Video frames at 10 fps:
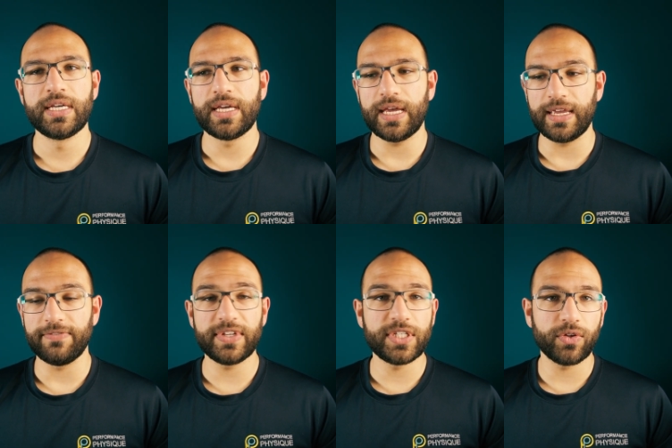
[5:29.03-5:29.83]

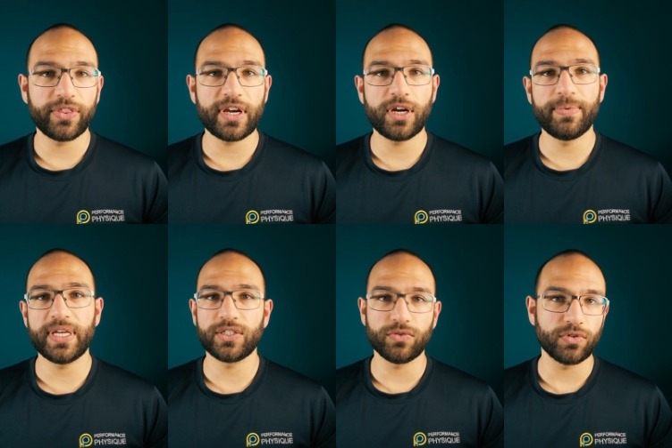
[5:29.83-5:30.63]

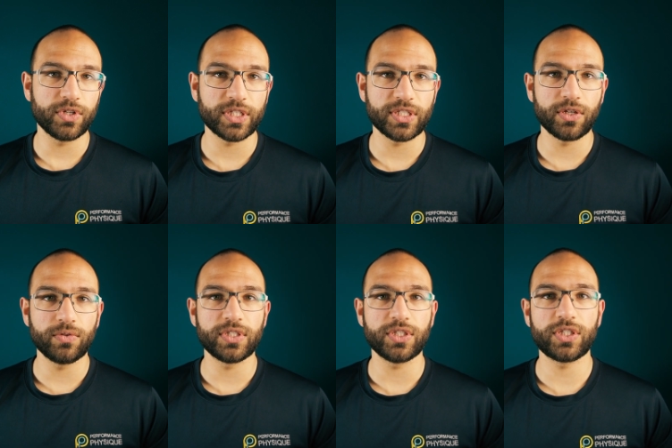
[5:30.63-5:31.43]
physiotherapist or a
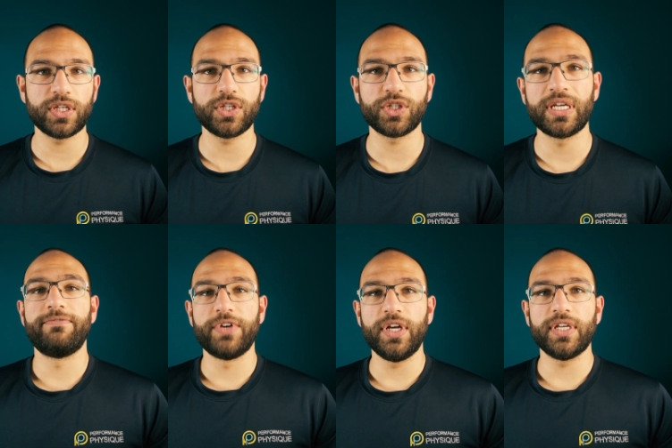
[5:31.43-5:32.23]
consultant surgeon
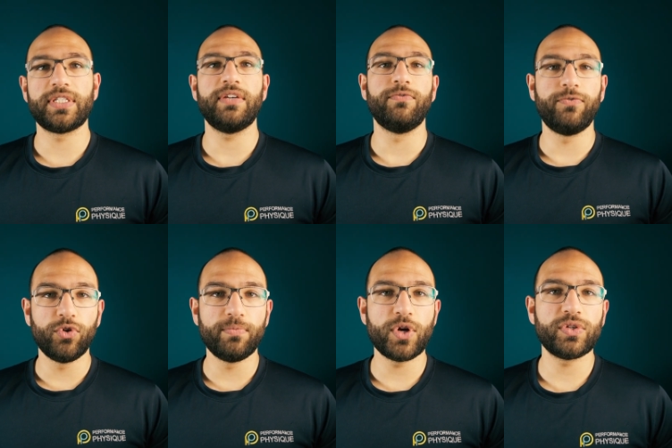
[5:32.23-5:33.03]
first and
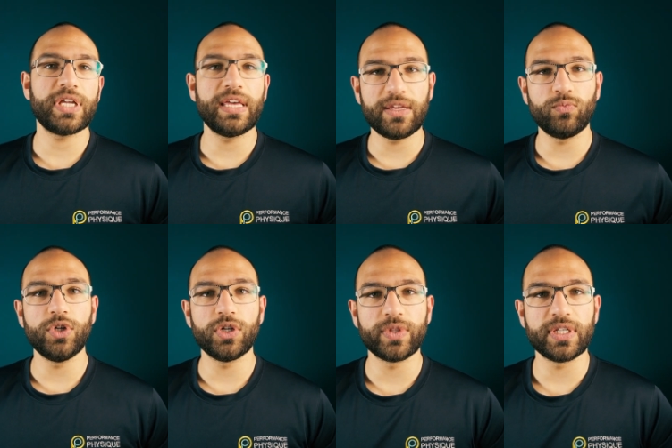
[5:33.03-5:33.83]
foremost, and then
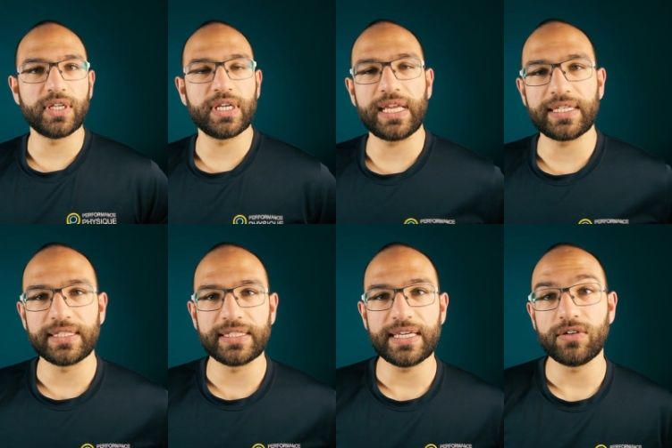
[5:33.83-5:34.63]
work with an
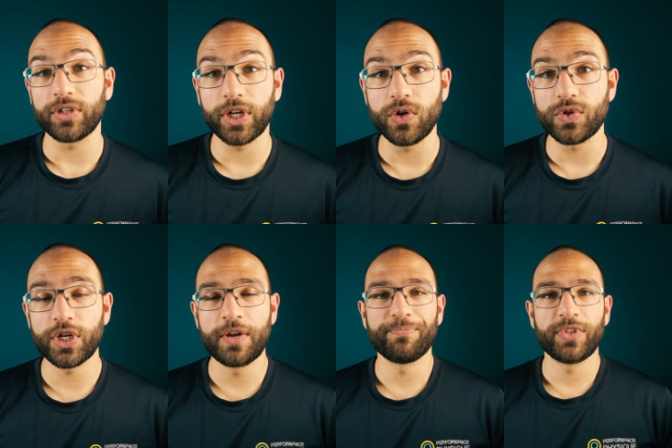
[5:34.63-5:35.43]
S&C or a coach
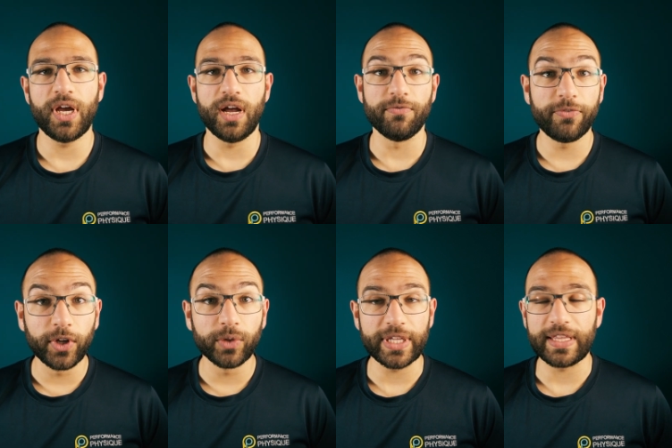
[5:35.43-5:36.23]

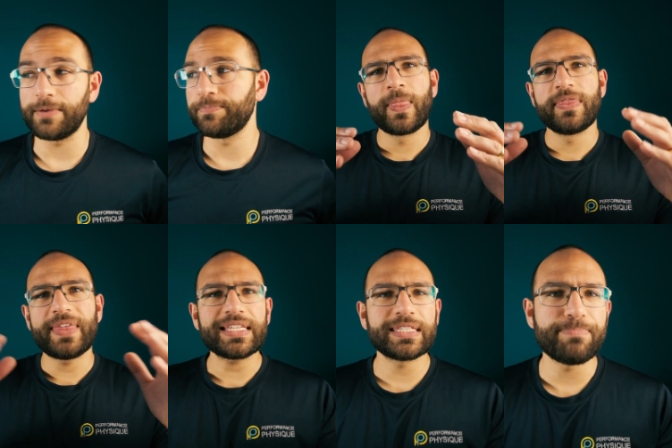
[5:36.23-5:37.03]
following that.
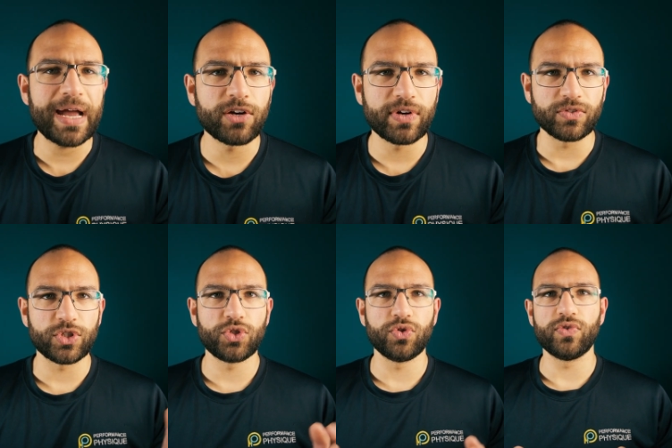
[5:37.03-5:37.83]
That's the background
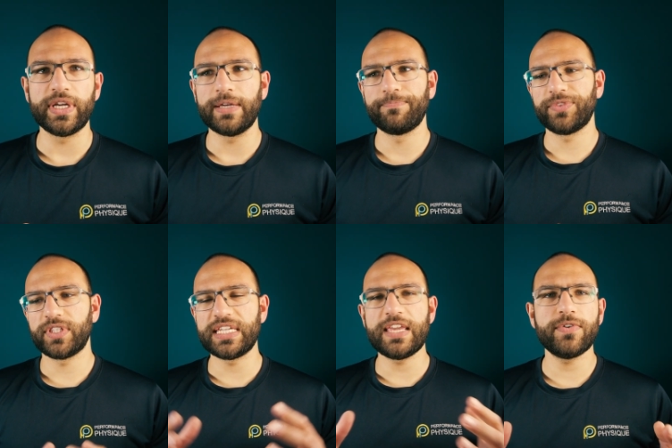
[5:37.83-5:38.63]
story.
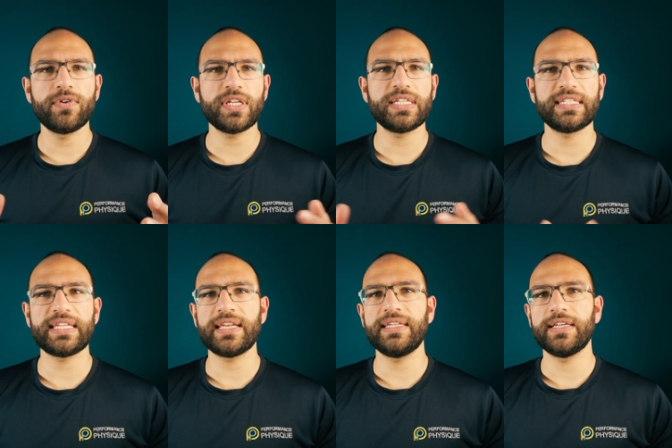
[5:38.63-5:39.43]
To give you an
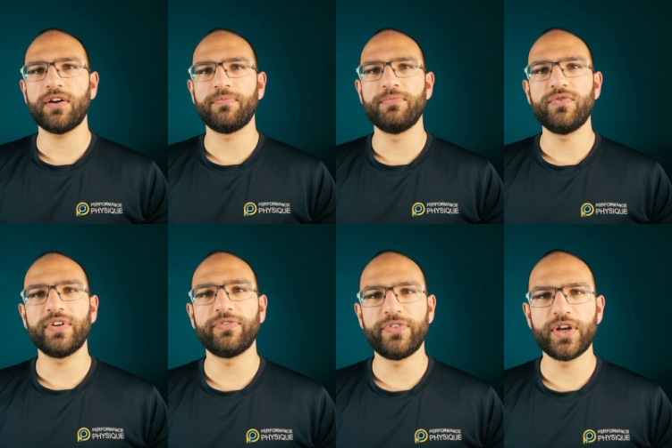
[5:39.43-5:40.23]
understanding of
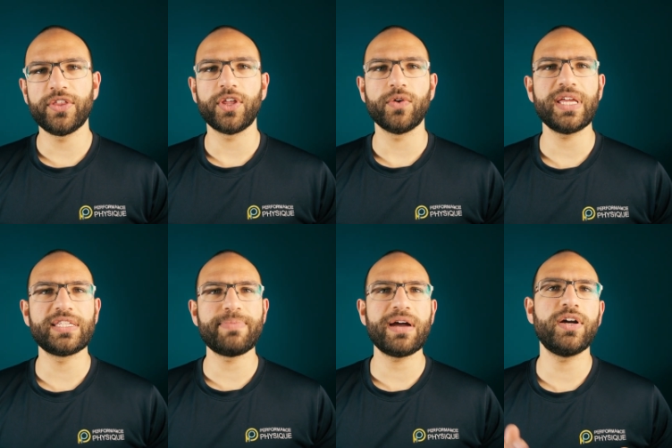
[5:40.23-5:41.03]
moving further though, it's
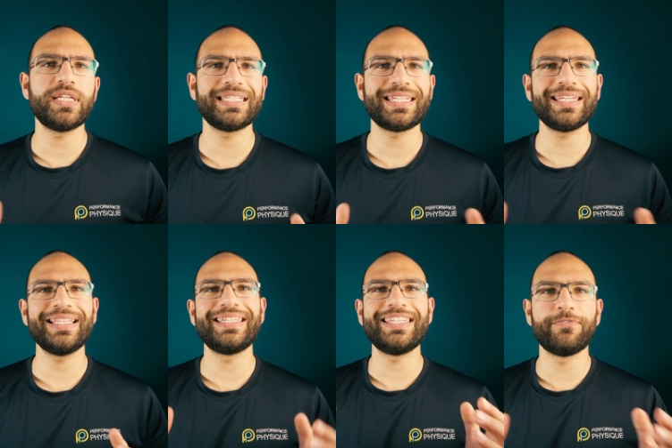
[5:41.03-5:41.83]
about understanding
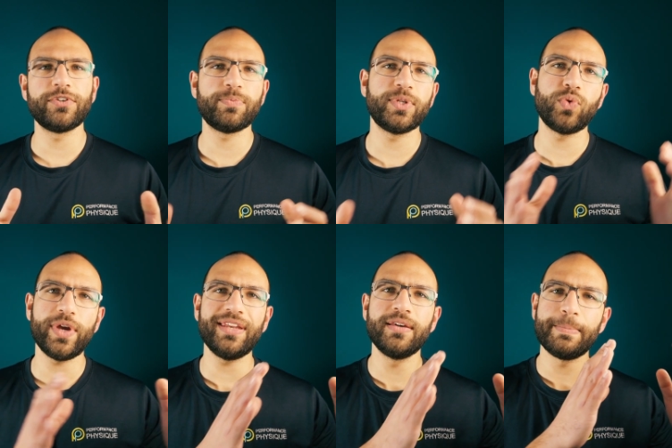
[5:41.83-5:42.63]
the difference
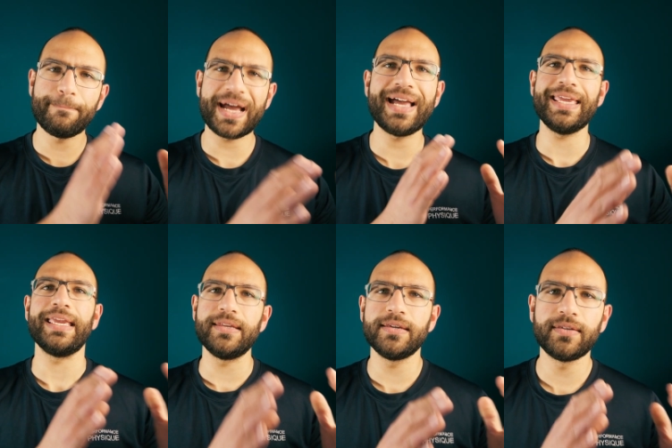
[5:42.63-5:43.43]
between
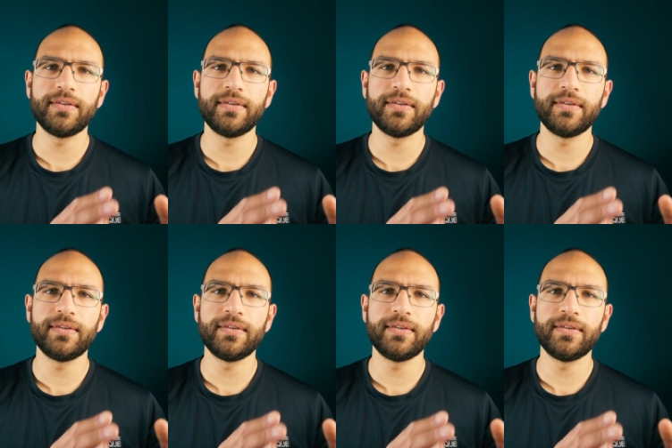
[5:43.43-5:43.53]
pain